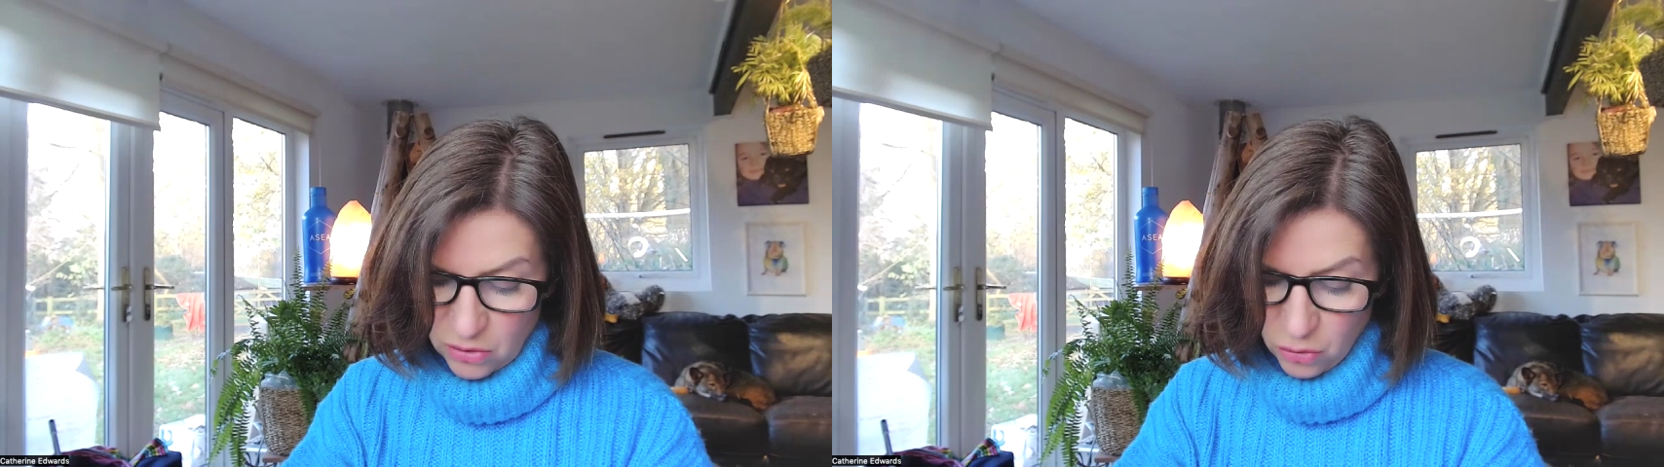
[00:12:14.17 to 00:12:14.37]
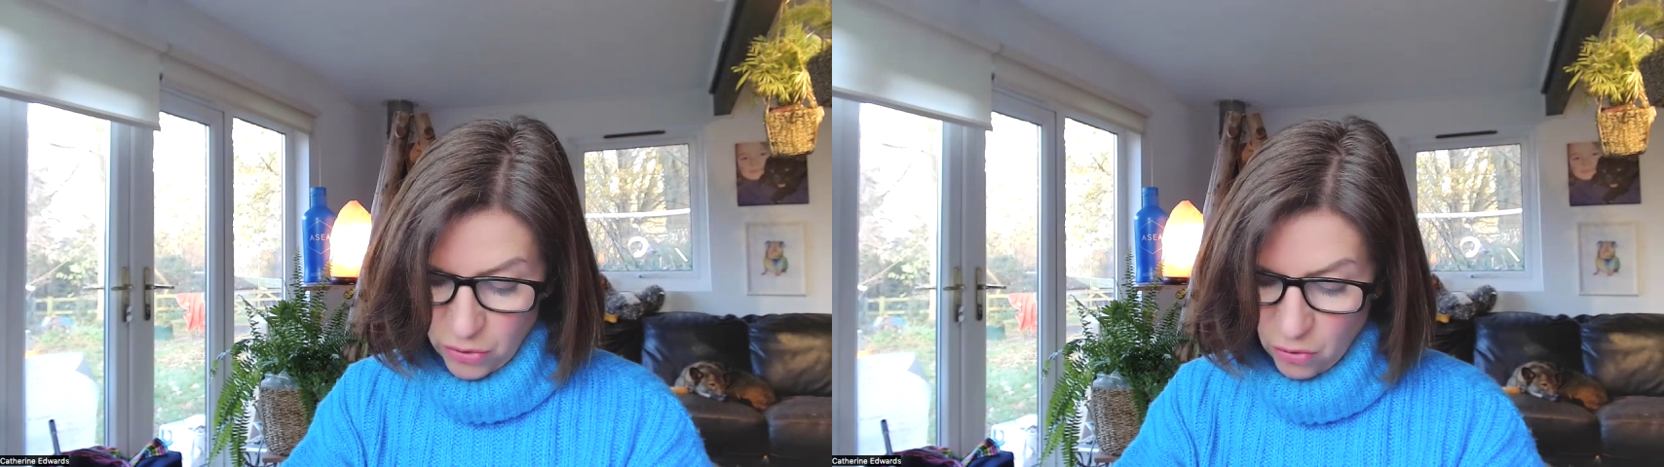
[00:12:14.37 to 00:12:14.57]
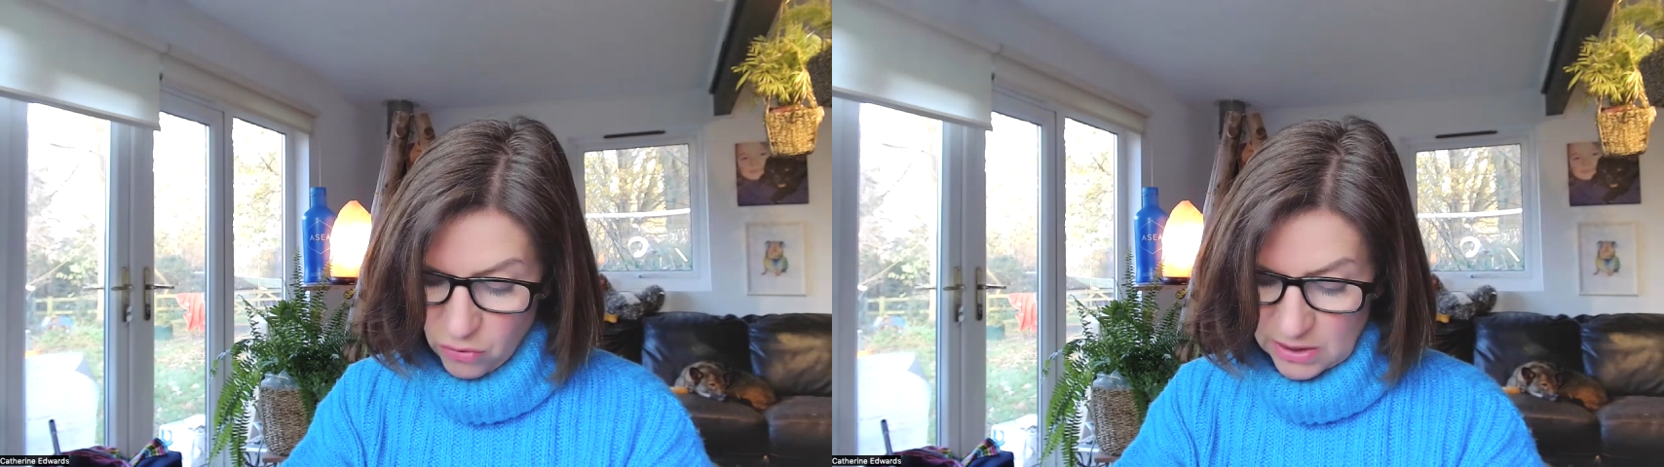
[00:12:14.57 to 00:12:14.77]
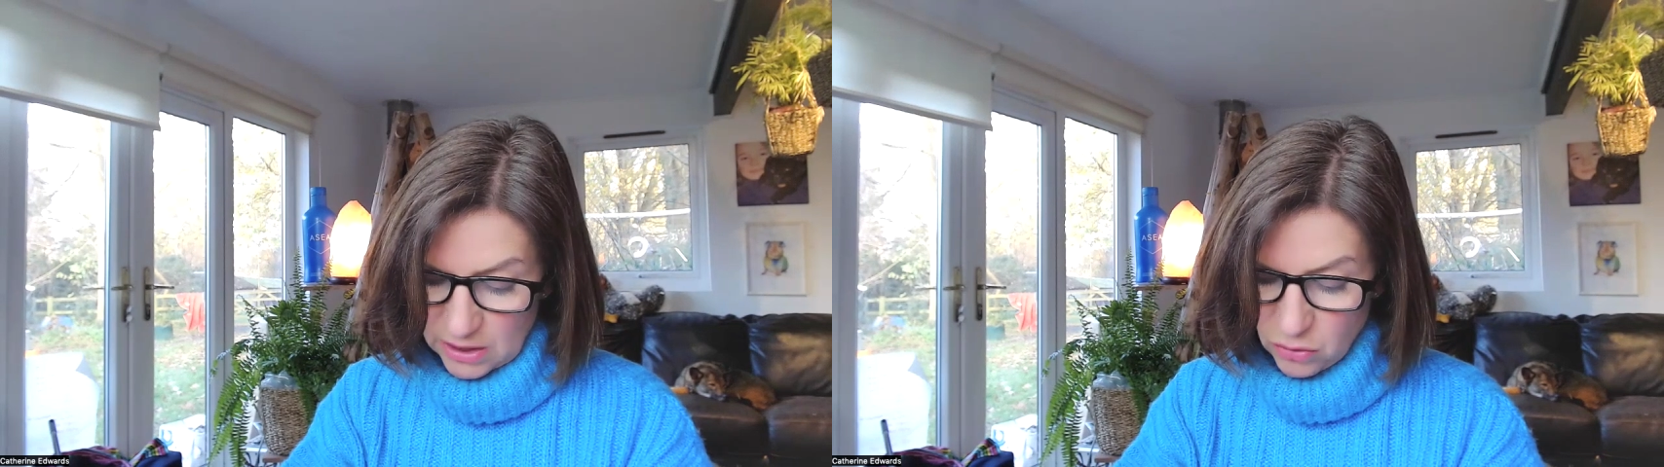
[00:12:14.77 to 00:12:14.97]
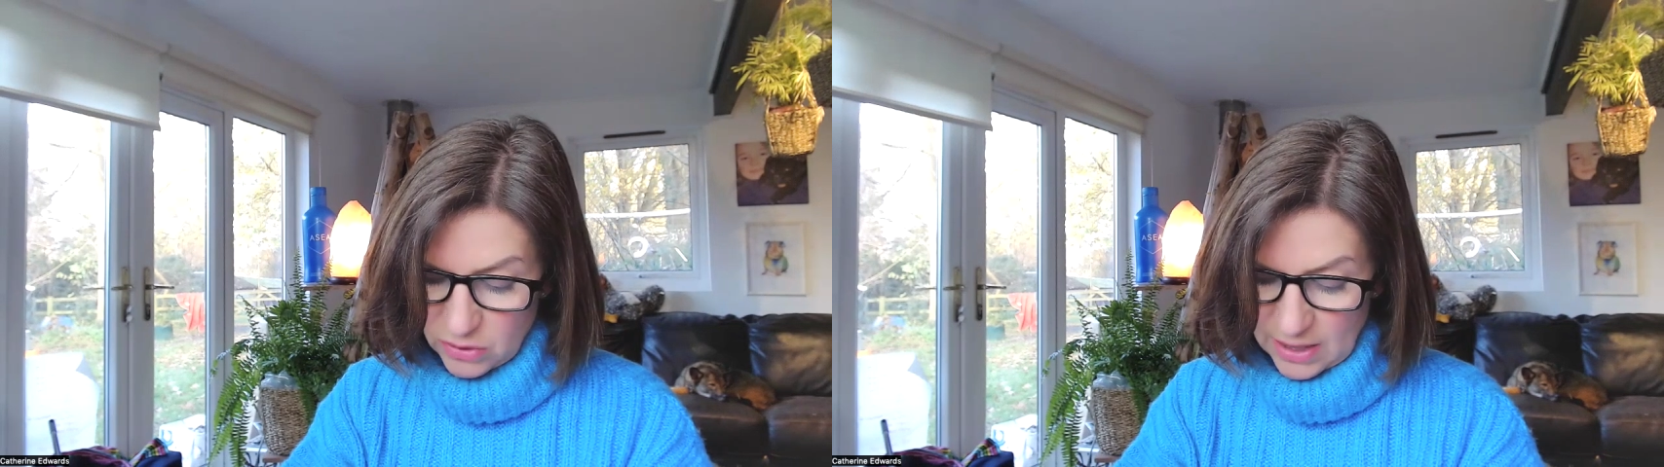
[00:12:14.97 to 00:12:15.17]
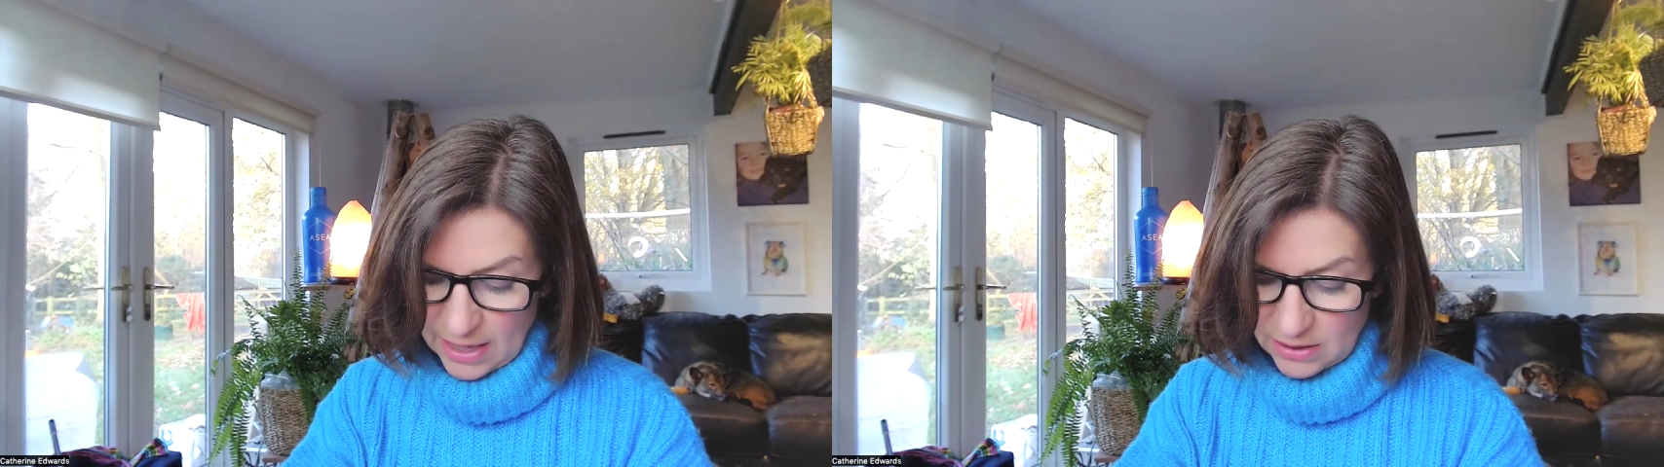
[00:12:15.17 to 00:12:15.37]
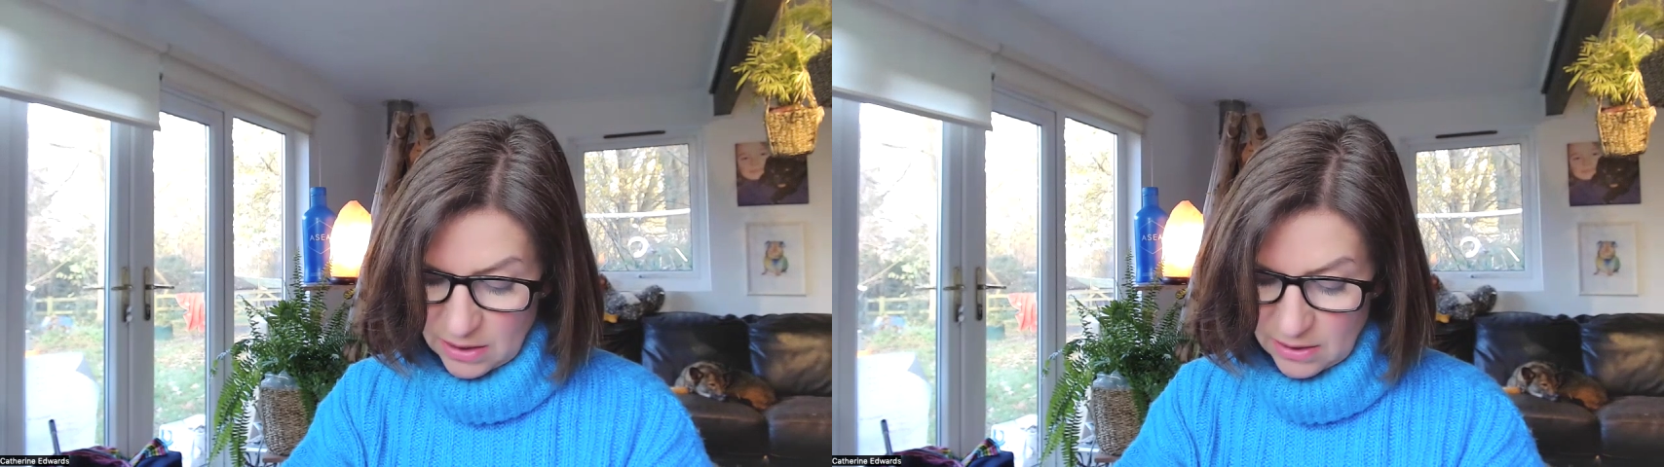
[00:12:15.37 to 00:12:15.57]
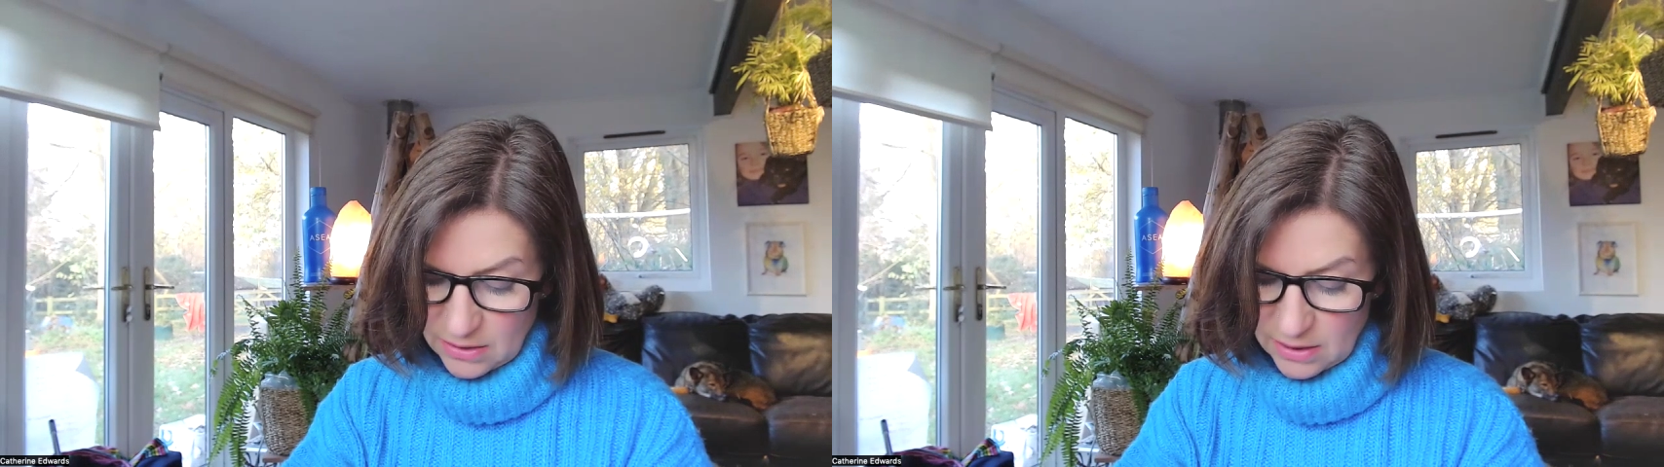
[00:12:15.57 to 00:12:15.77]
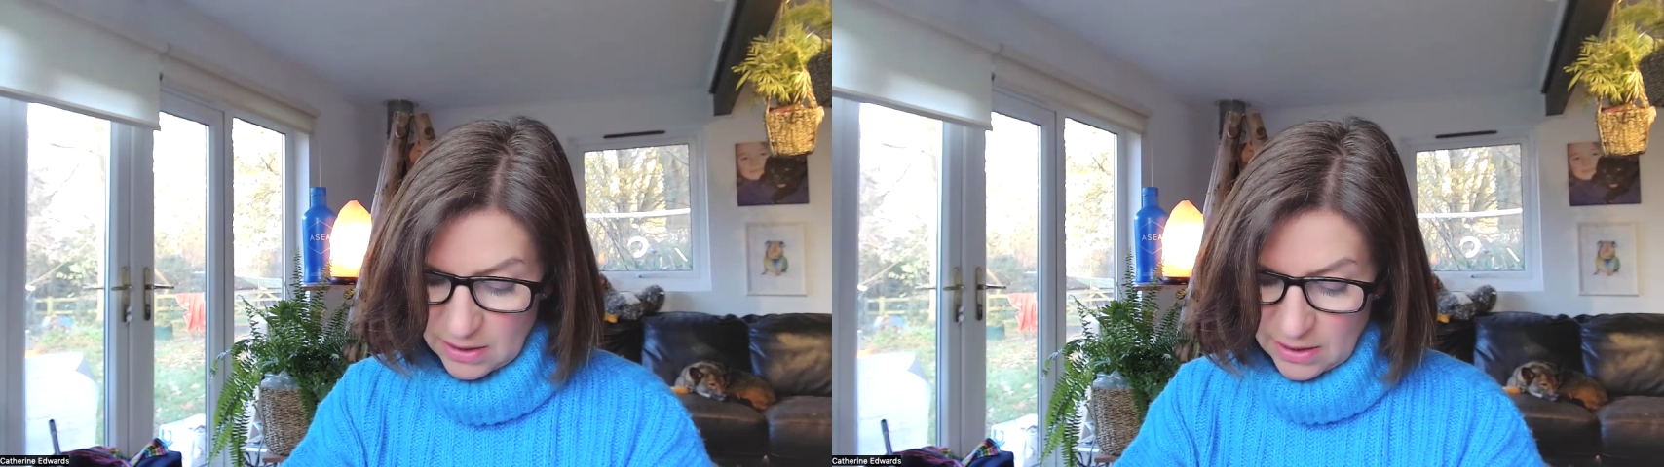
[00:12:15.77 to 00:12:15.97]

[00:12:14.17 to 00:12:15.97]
authority or status,